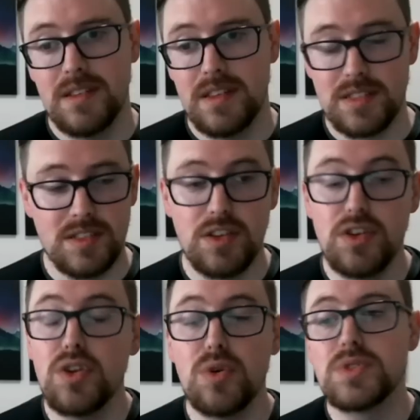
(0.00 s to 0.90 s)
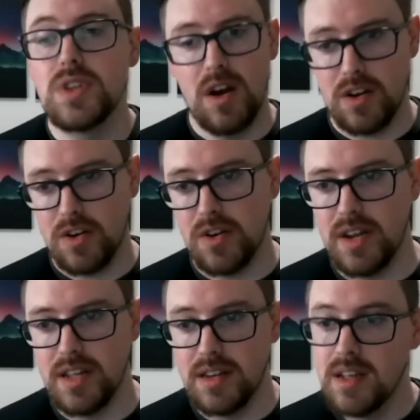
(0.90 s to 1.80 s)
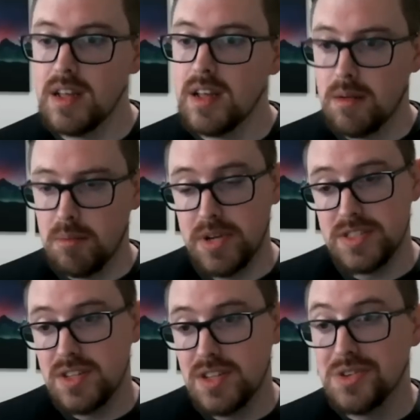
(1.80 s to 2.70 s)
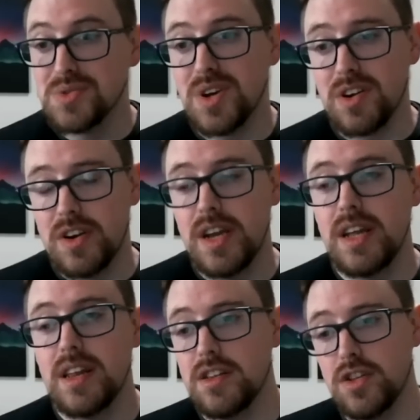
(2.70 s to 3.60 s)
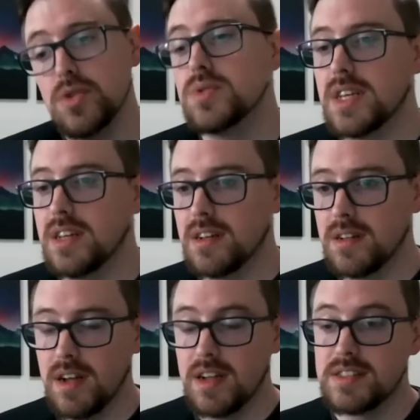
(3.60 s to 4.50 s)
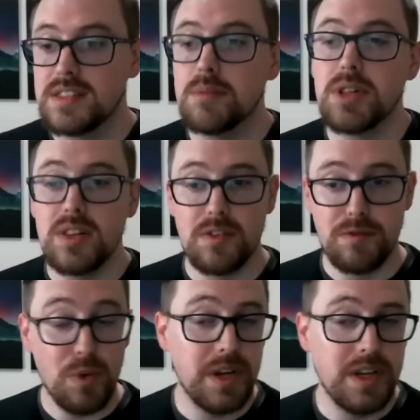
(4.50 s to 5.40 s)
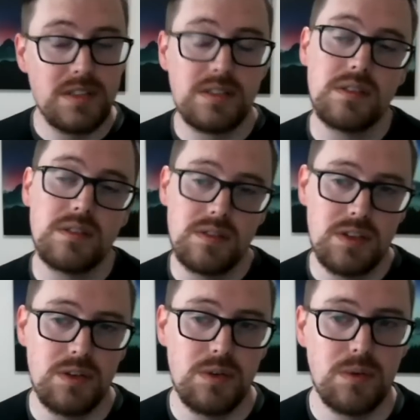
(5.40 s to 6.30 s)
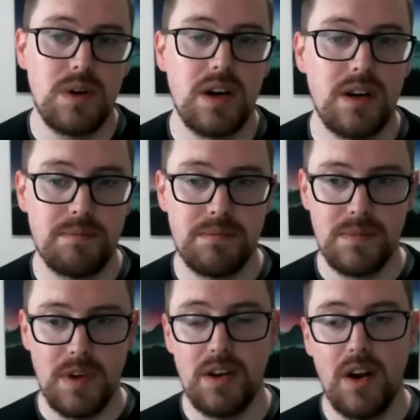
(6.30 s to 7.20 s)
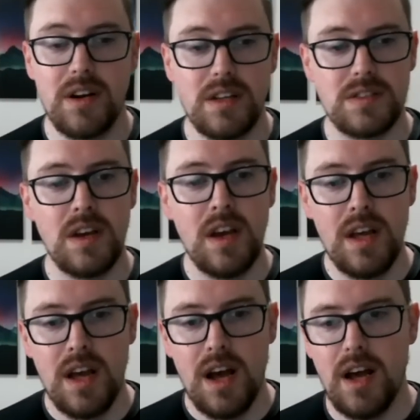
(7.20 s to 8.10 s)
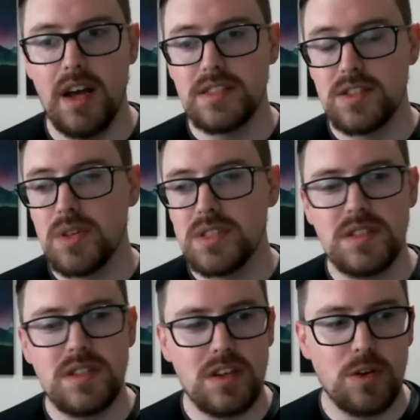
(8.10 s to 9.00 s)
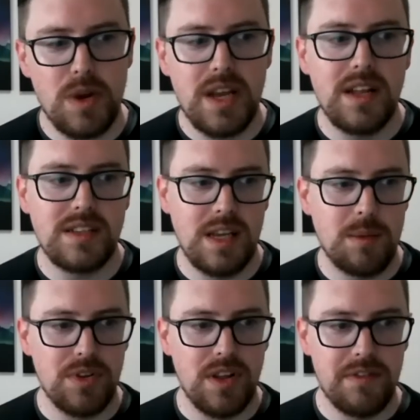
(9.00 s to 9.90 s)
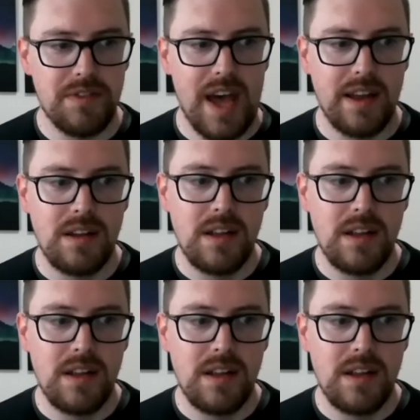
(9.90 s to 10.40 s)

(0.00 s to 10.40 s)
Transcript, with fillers: This is a new song created, but it's a new song created using a similar voice to an artist. And so this is a great example of that